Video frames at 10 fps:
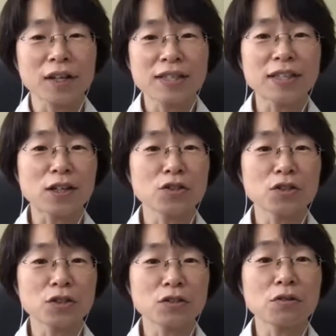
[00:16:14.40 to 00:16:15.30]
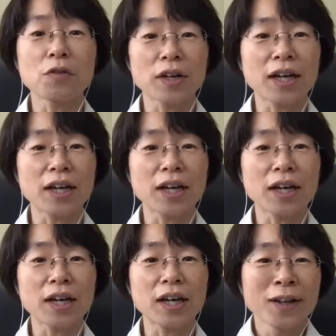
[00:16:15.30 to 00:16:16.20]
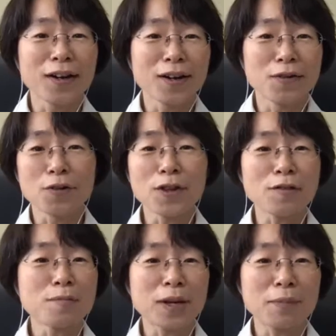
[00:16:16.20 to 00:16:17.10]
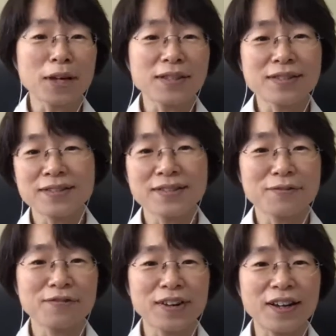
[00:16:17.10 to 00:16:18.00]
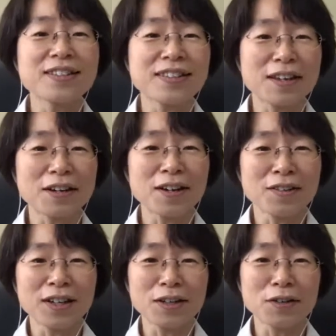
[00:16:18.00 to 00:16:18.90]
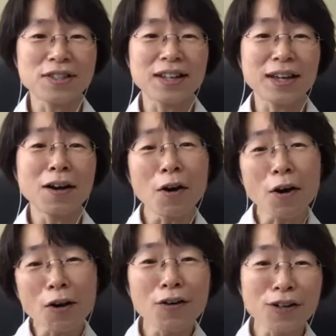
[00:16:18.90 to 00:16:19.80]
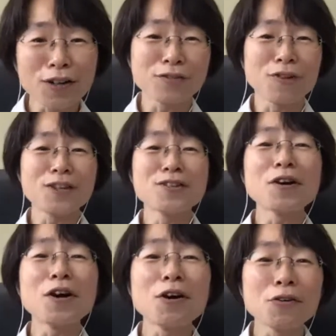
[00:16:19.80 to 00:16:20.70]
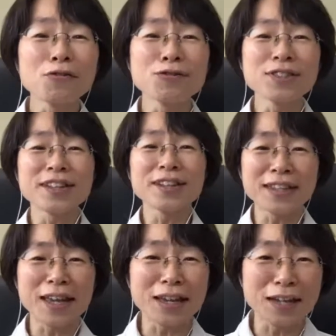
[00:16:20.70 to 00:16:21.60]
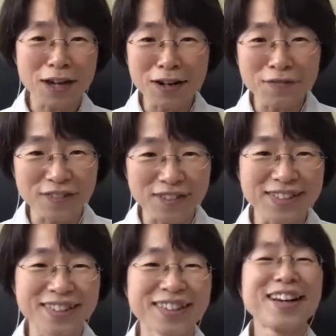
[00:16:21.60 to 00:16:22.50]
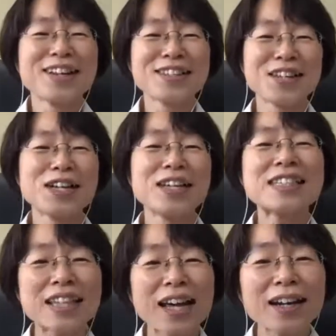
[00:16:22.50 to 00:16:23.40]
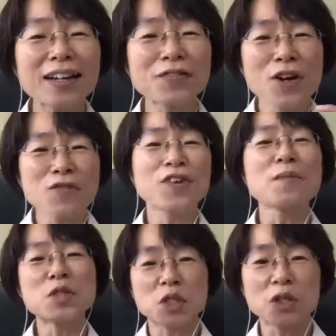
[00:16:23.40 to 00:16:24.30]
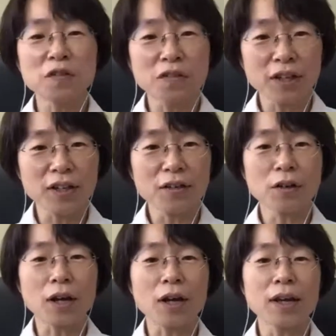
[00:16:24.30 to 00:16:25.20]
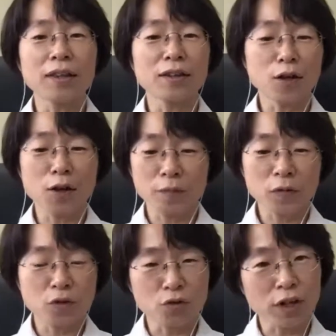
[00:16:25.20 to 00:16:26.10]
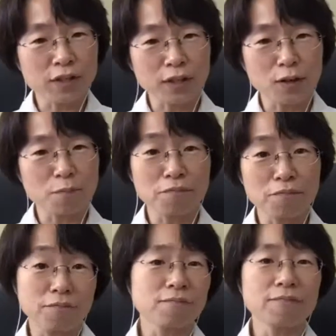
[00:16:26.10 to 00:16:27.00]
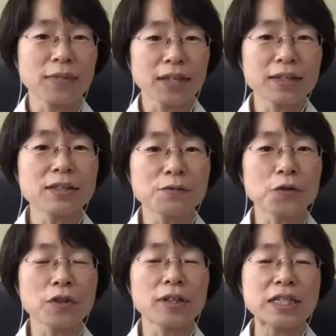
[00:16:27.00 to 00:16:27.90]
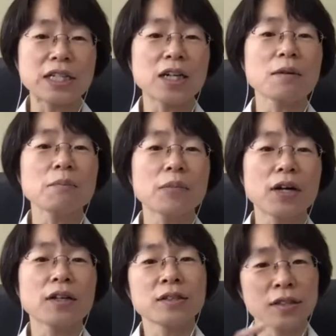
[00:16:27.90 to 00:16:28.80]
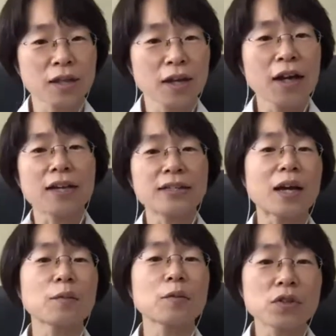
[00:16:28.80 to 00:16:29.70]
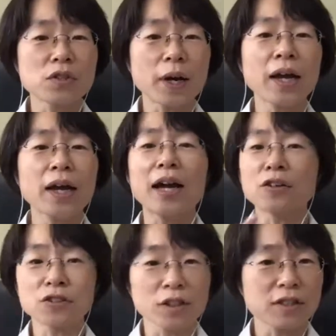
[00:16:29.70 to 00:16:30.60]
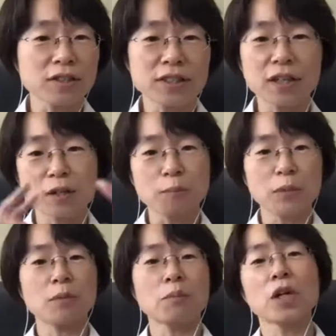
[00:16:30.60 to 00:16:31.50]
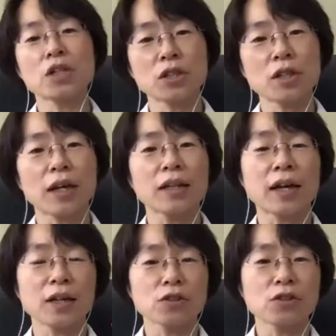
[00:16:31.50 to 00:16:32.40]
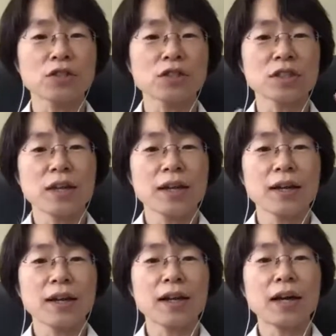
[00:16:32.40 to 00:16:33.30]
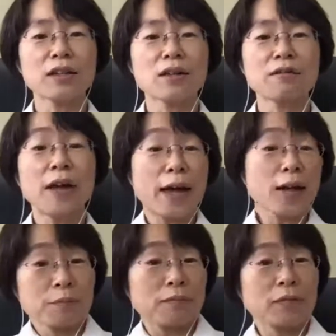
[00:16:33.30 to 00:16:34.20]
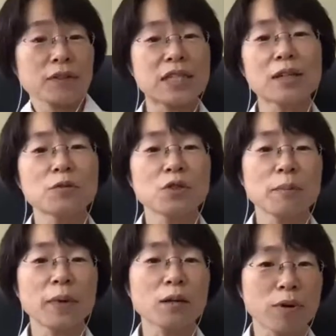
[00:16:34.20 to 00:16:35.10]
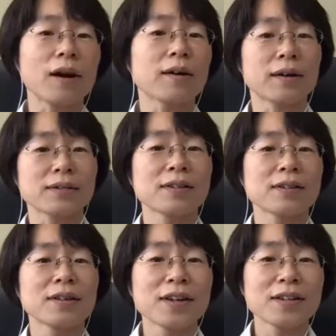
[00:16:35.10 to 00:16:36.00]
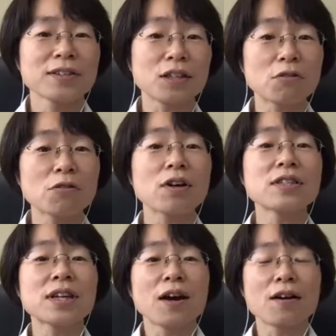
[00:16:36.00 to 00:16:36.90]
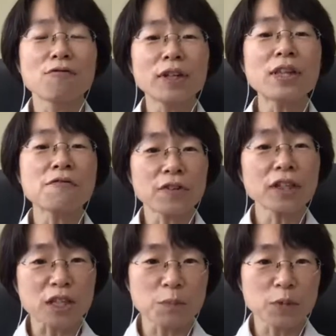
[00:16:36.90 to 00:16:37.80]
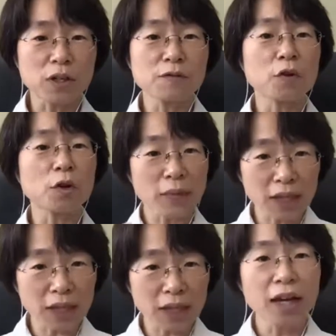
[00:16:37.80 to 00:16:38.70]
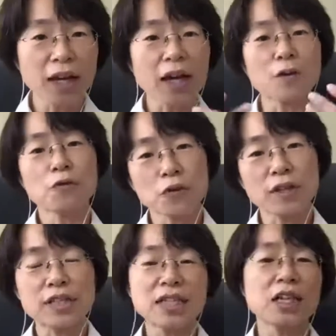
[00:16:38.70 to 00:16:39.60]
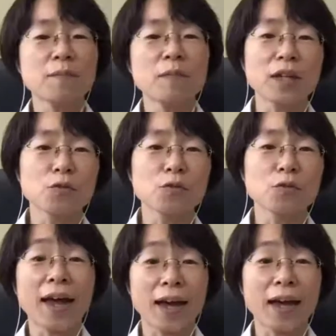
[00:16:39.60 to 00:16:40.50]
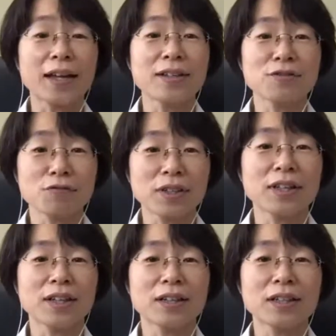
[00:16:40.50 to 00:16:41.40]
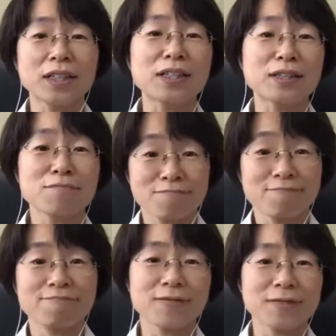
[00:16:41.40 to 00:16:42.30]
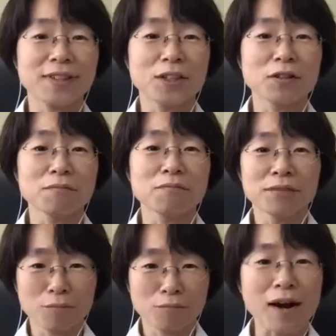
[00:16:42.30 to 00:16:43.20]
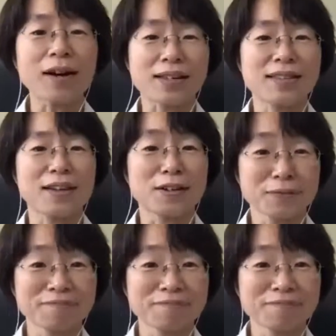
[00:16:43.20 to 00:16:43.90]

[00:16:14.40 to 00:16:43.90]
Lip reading: Sun to Korea, one of my best friends there, he was like, oh, when you go, who's gonna take care of us? So it started from serving and doing some minutes for the team, but as time goes by, I could understand the big picture and I could kind of help the team to make progress. So it was a really fun experience for me and for the team, and we had really good, progress there.